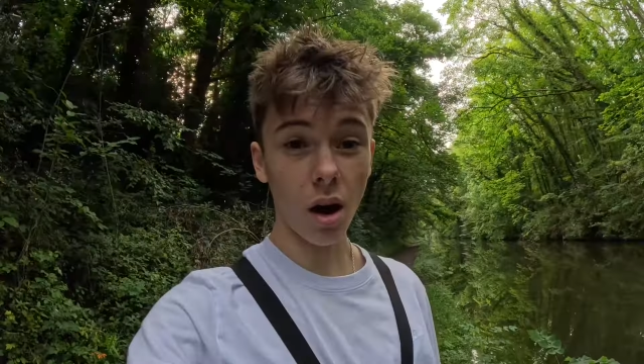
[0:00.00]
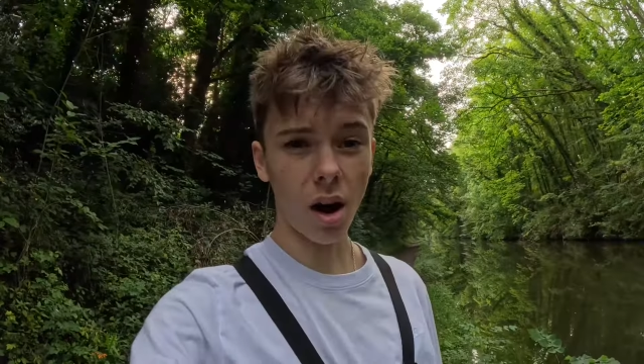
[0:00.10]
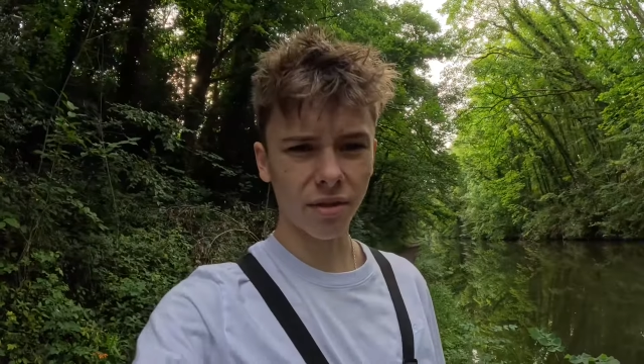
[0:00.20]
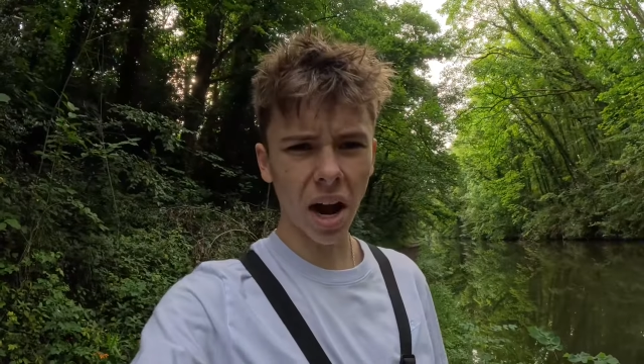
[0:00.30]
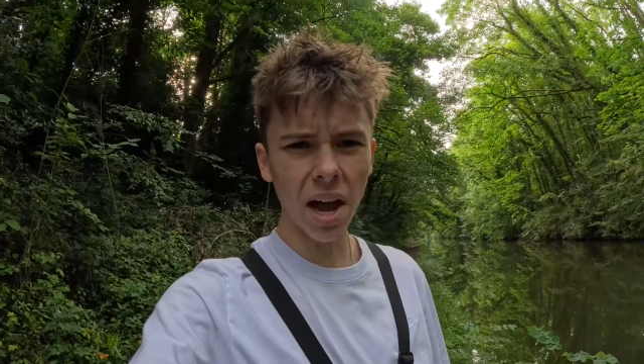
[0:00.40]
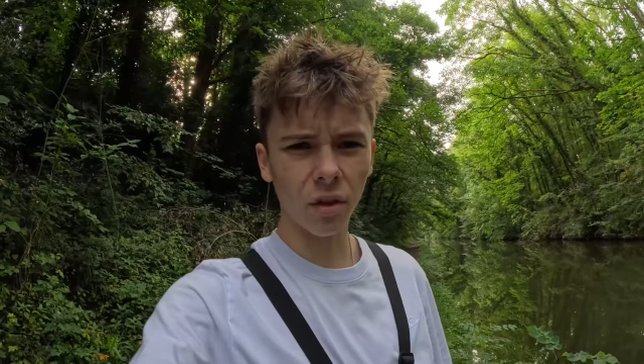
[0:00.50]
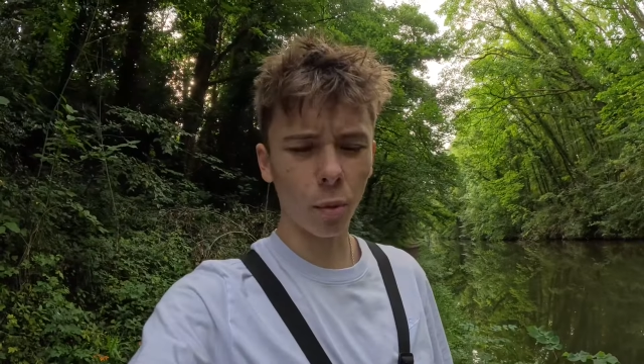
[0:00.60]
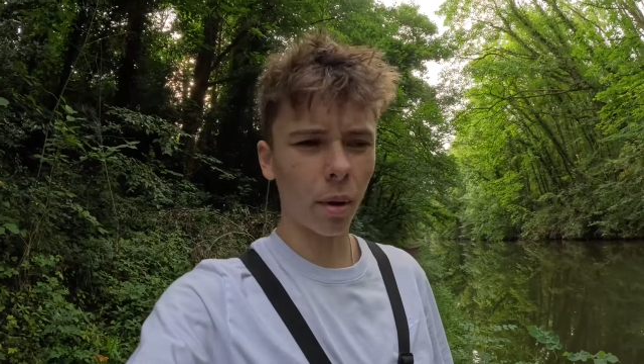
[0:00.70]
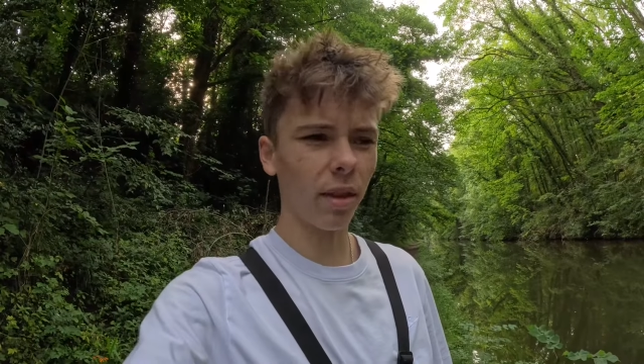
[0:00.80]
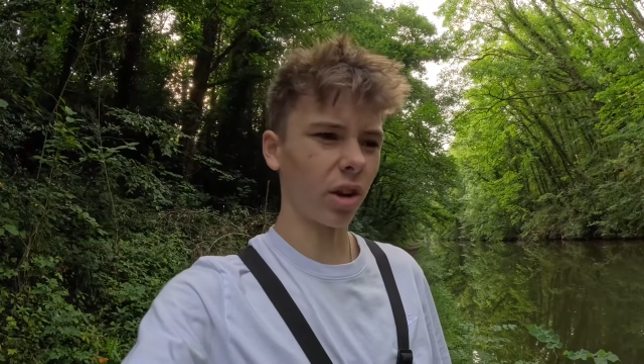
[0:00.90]
I've gave
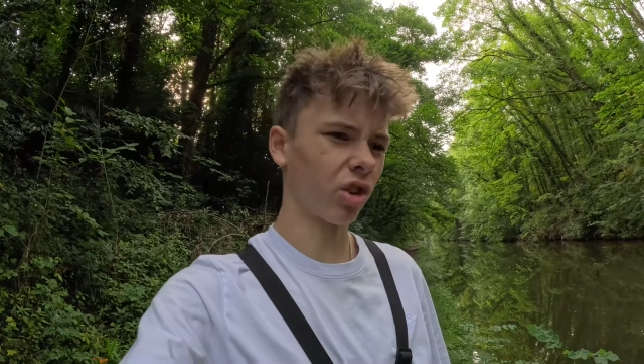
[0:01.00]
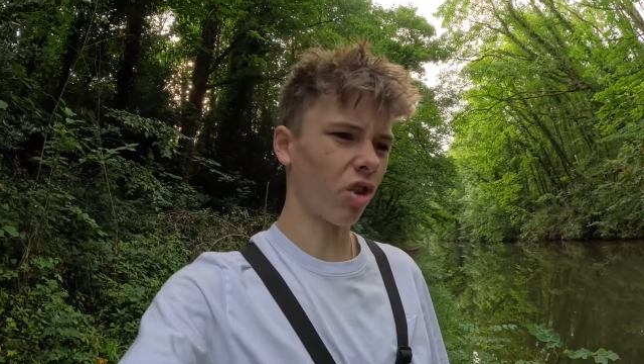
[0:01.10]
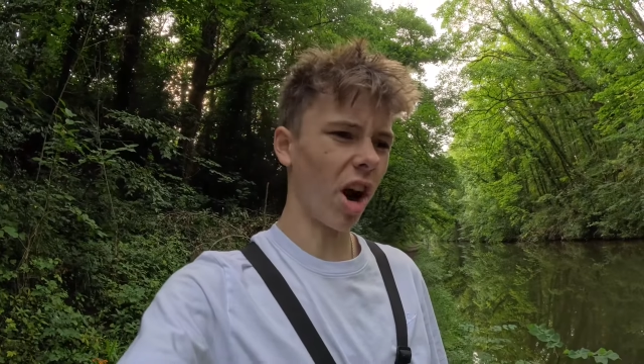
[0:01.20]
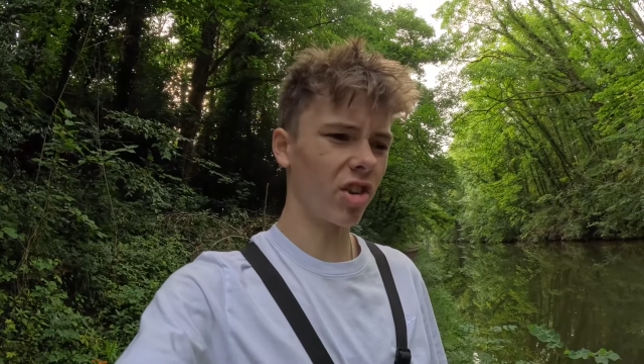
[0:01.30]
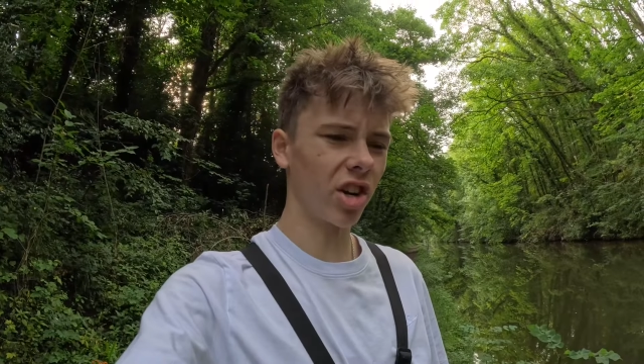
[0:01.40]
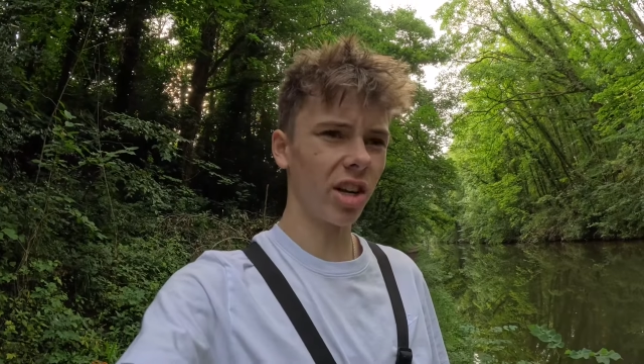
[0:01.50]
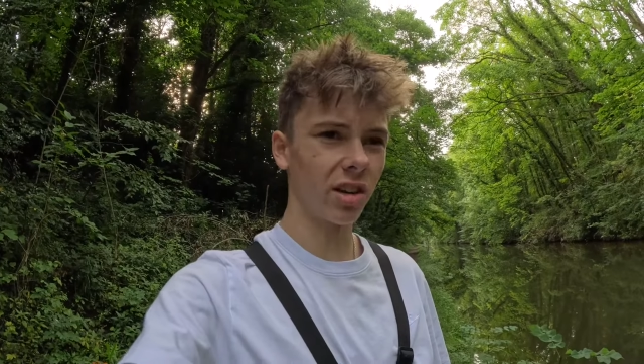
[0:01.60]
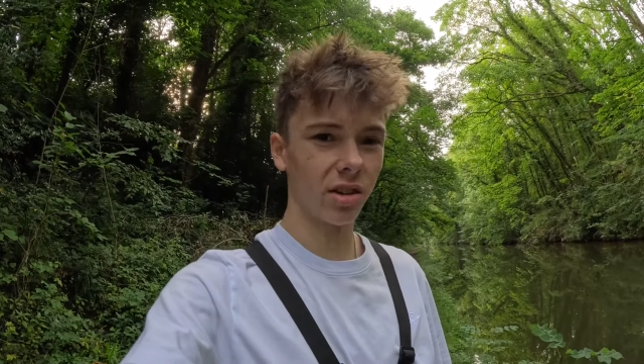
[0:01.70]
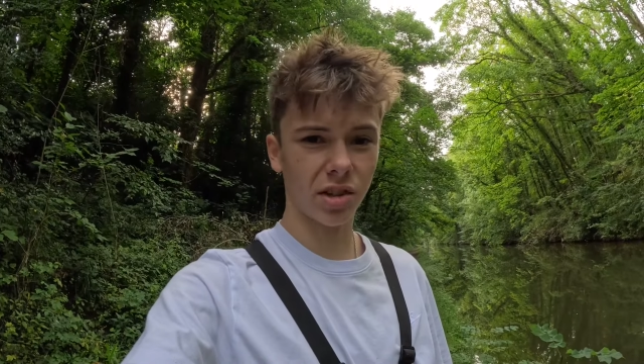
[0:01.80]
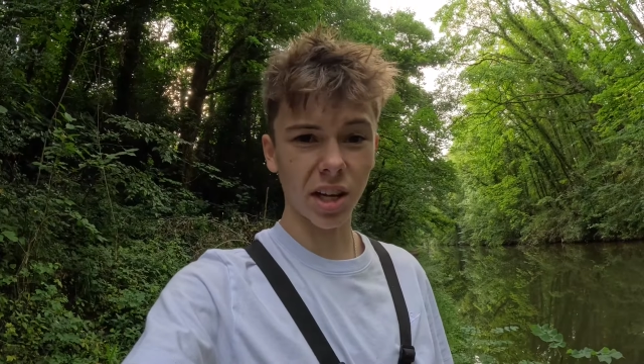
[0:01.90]
up on that strategy,
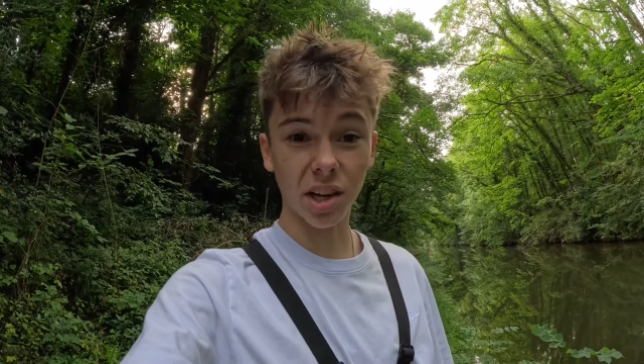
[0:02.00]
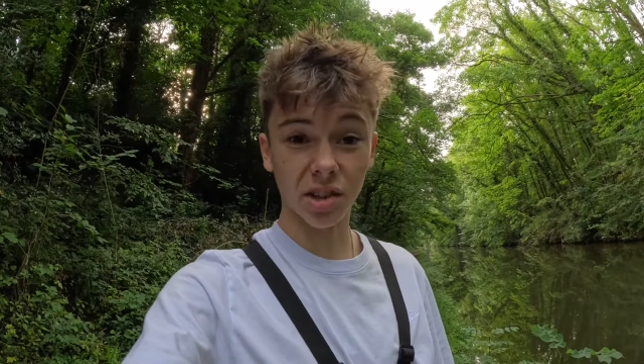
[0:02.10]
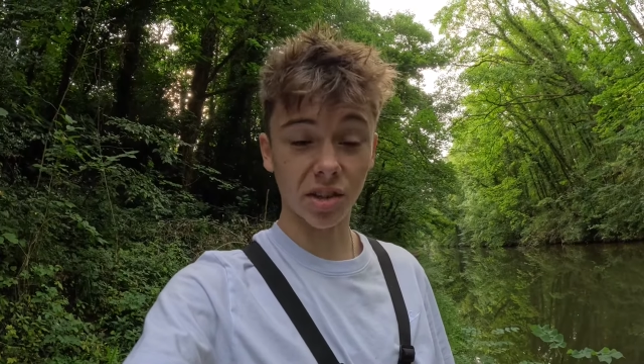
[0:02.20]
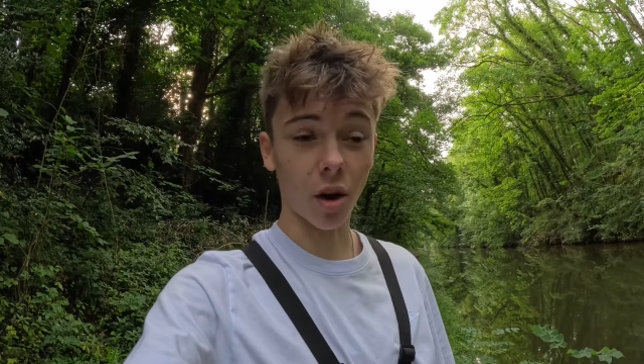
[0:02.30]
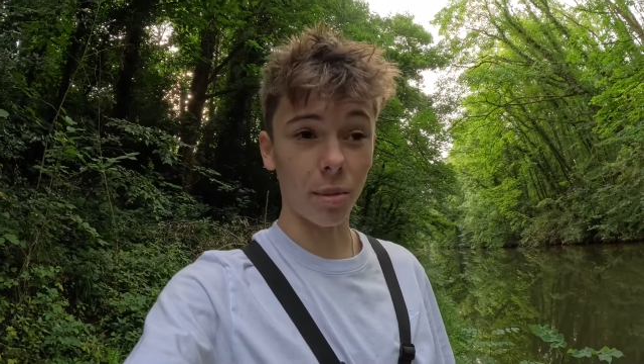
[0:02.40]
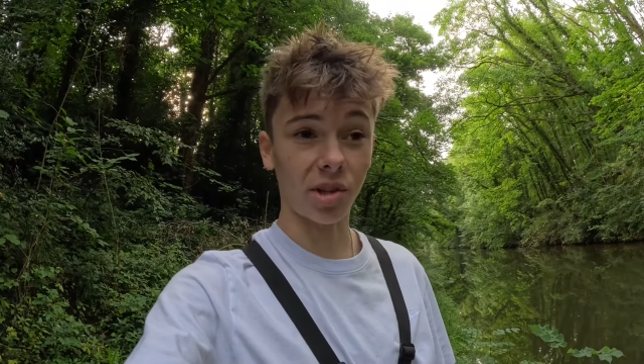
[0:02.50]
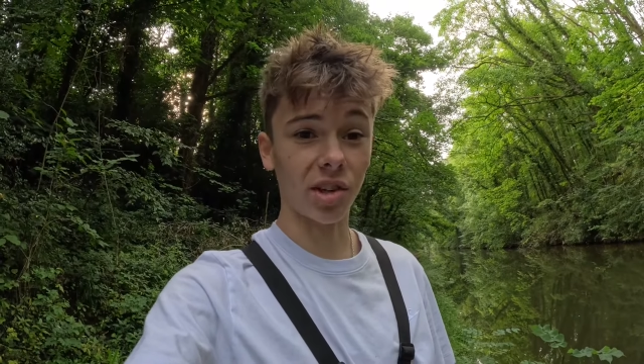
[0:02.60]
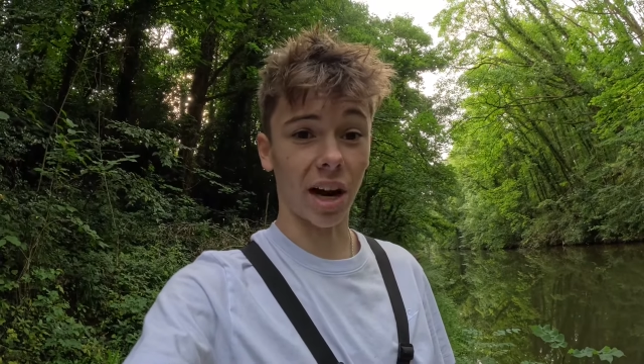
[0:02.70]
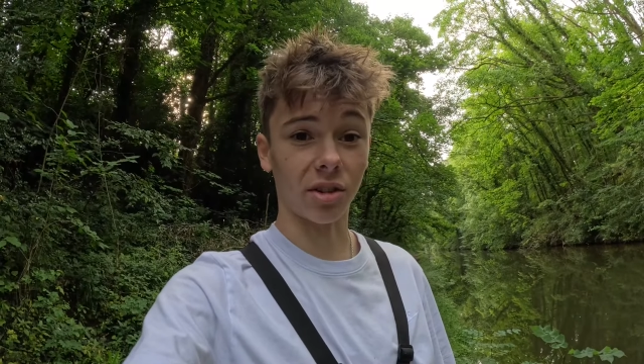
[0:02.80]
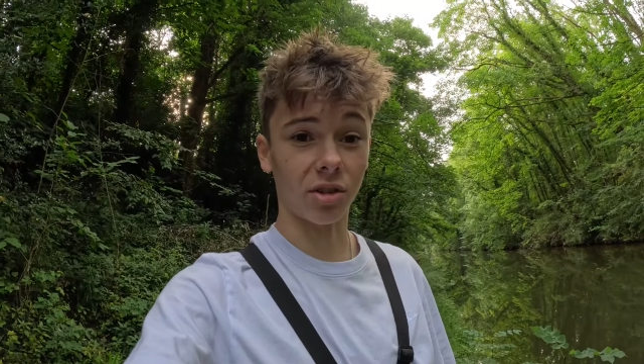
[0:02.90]
seeing as it got me
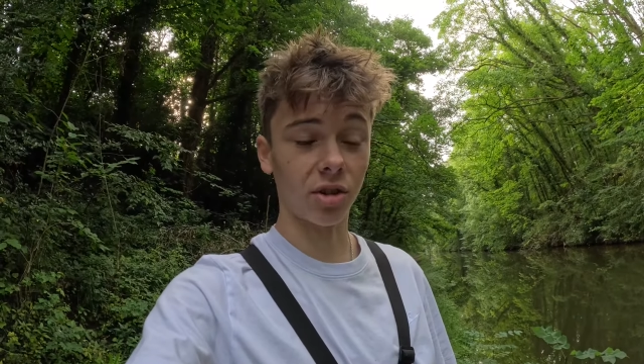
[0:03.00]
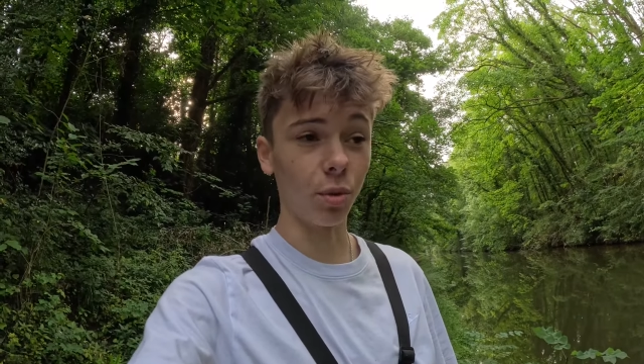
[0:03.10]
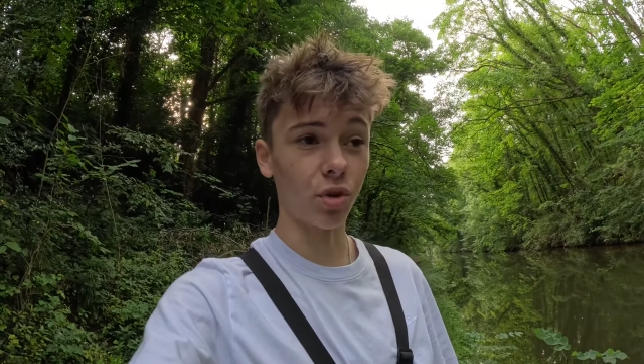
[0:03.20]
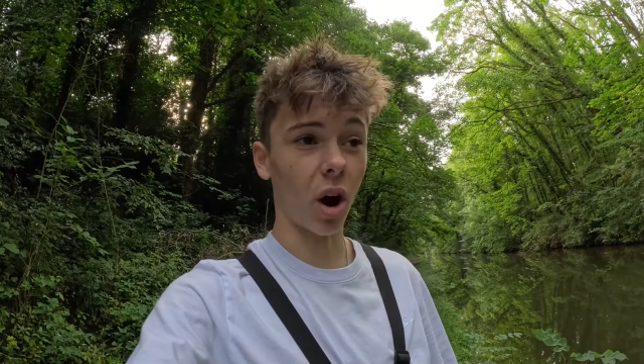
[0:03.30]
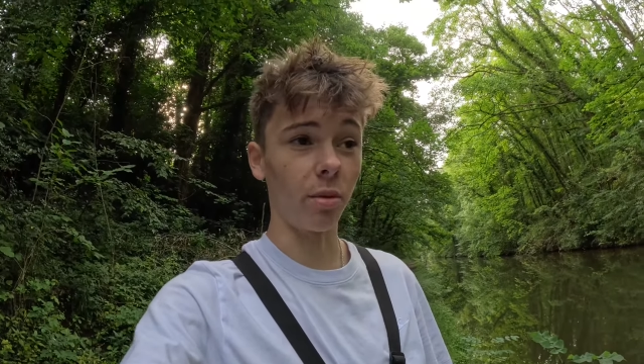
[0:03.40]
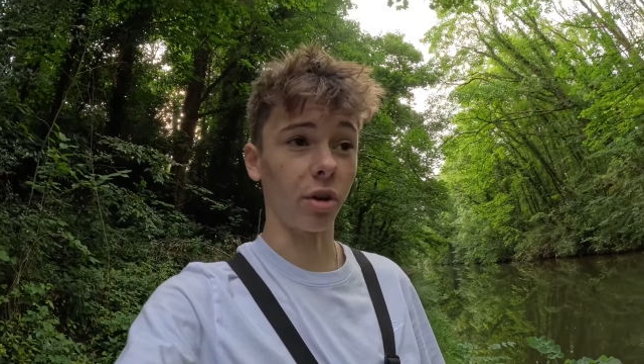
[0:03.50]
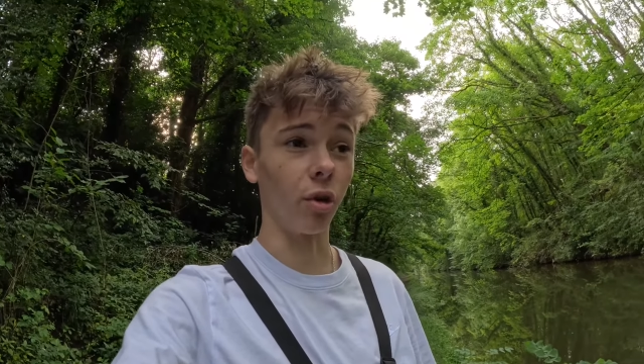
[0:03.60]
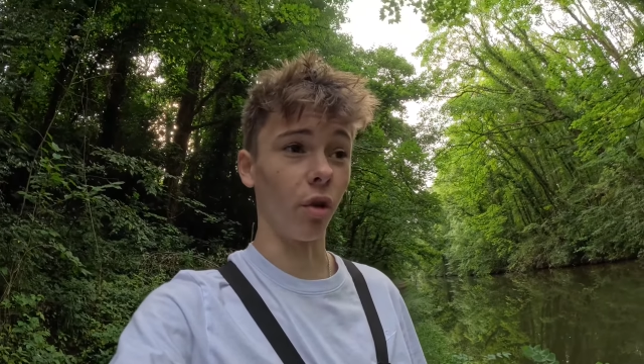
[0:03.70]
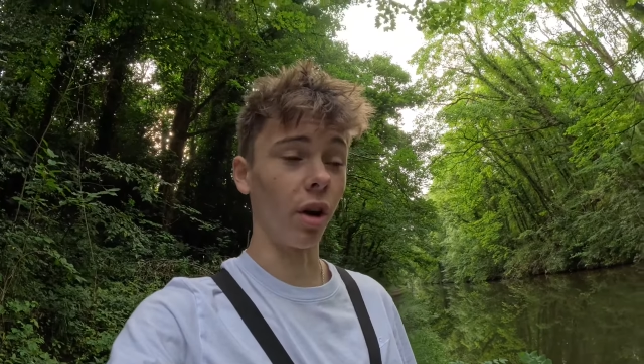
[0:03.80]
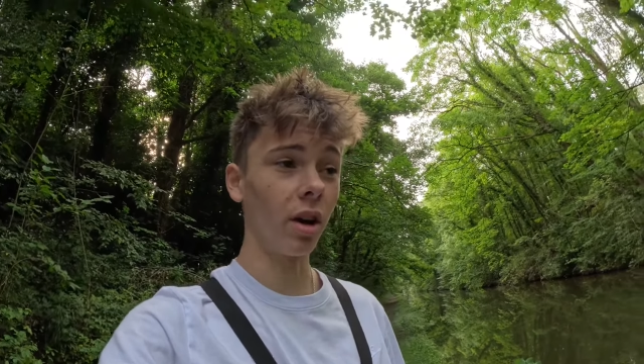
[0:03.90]
snagged two times in
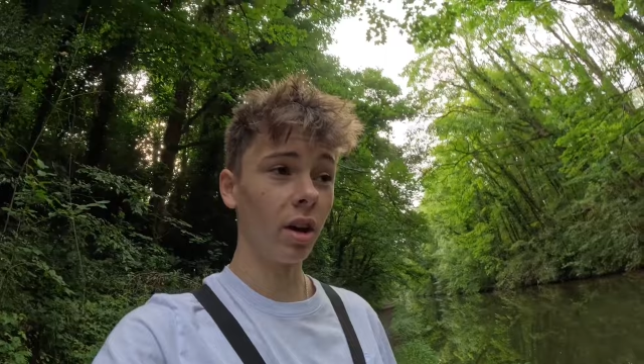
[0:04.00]
a run.